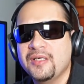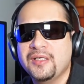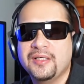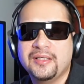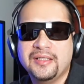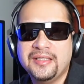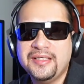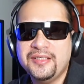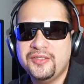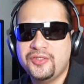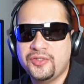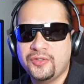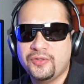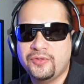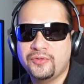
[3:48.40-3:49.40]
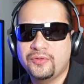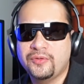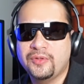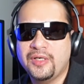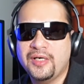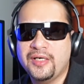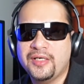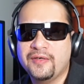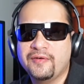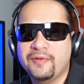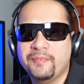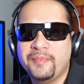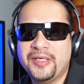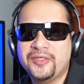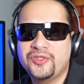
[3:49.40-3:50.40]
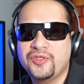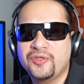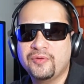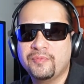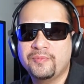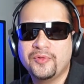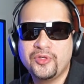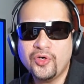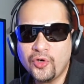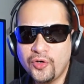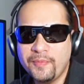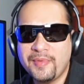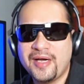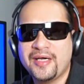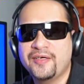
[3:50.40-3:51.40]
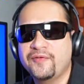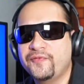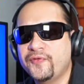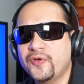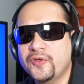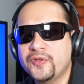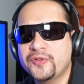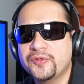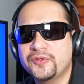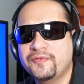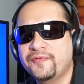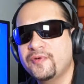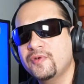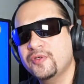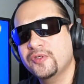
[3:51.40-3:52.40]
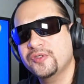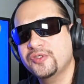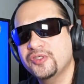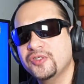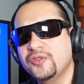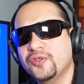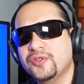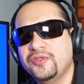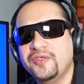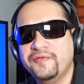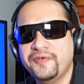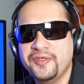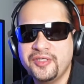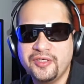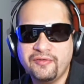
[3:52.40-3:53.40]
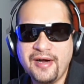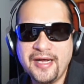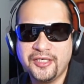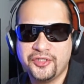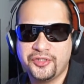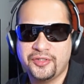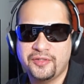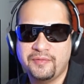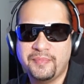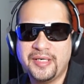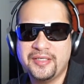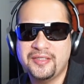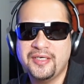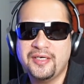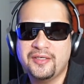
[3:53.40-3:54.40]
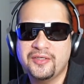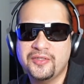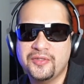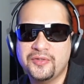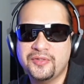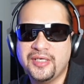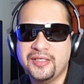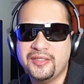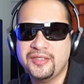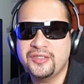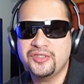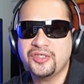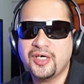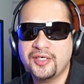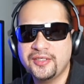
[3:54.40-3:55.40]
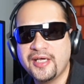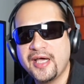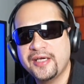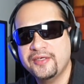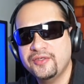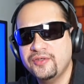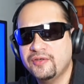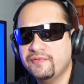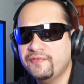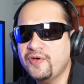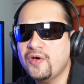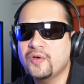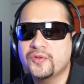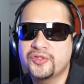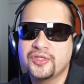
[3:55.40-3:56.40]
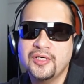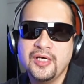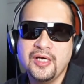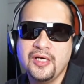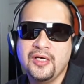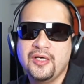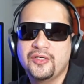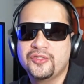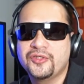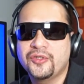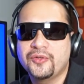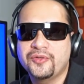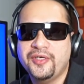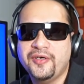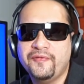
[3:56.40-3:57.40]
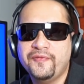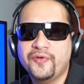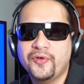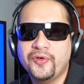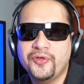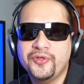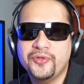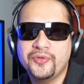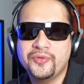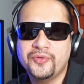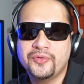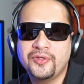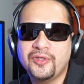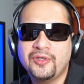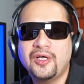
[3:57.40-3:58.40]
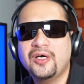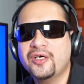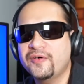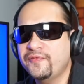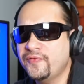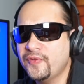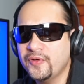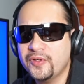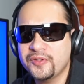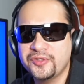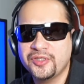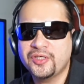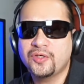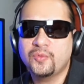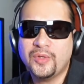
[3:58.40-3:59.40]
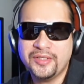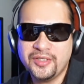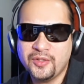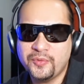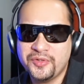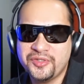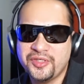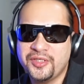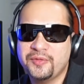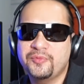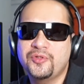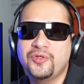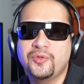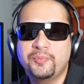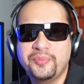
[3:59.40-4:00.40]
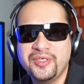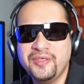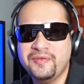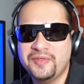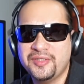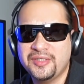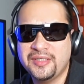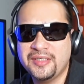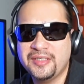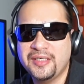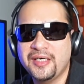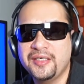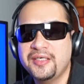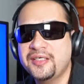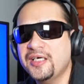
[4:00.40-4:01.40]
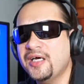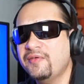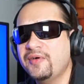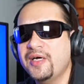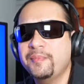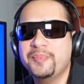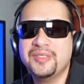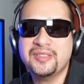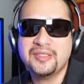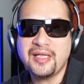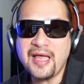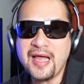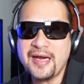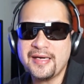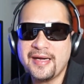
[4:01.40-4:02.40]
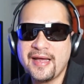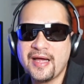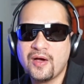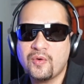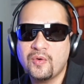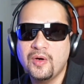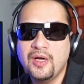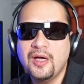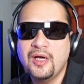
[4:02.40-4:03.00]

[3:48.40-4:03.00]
leads you, makes your mind focus into a different direction by telling you that he saw 9 UFOs. So therefore you no longer focusing on what he was saying to you previously, and he cover up his lie now